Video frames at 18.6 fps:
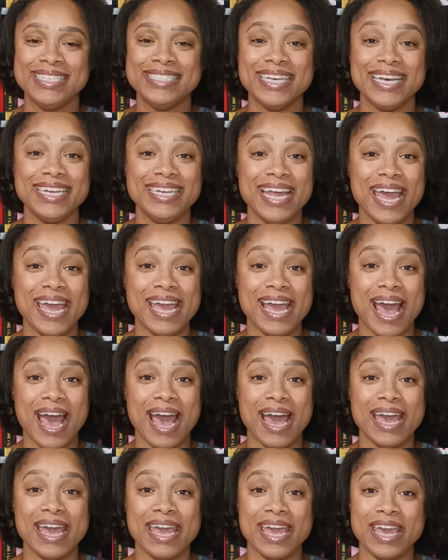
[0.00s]
Today,
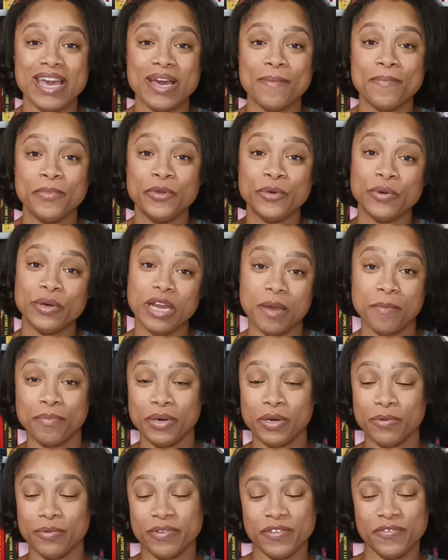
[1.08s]
I am doing a
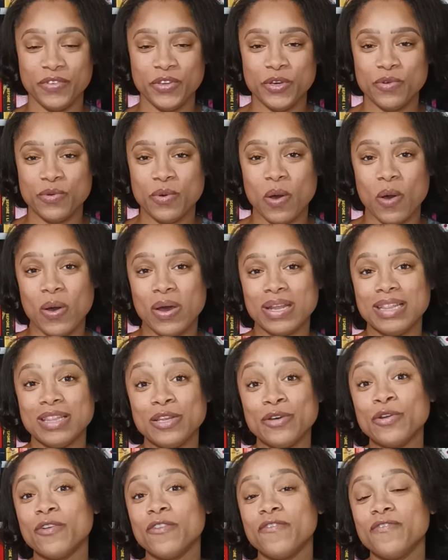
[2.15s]
book review on
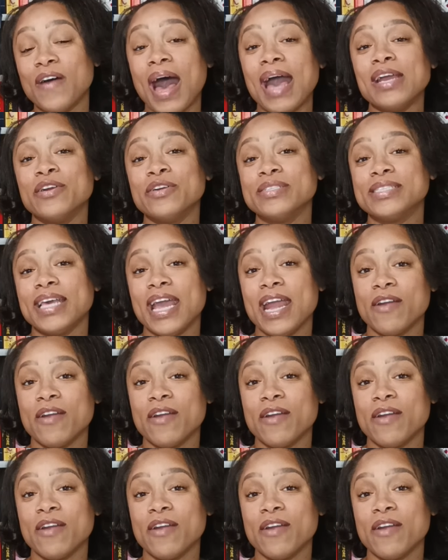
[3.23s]
Little Fires